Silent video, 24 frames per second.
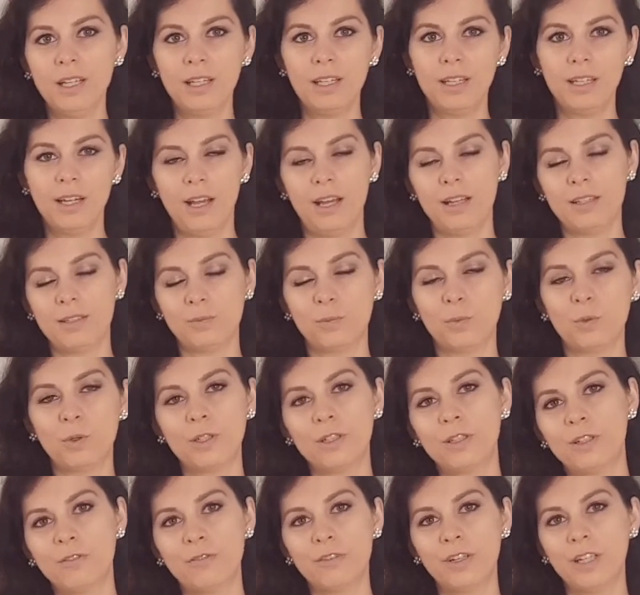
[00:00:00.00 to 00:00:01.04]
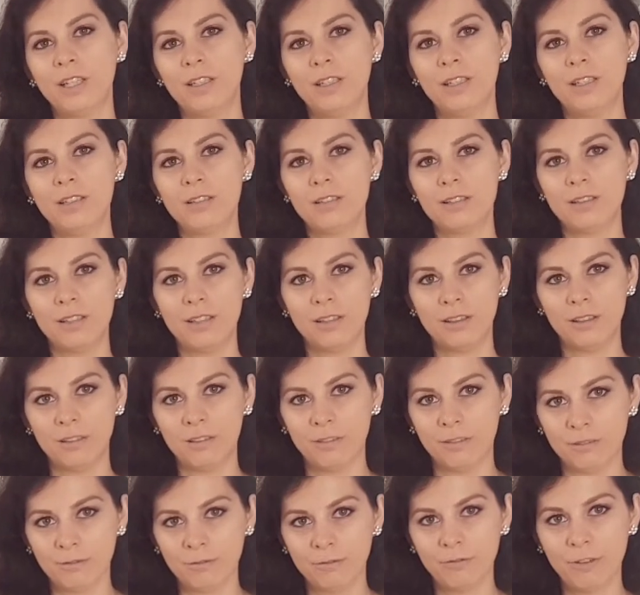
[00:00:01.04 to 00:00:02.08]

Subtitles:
It has more nerve endings than the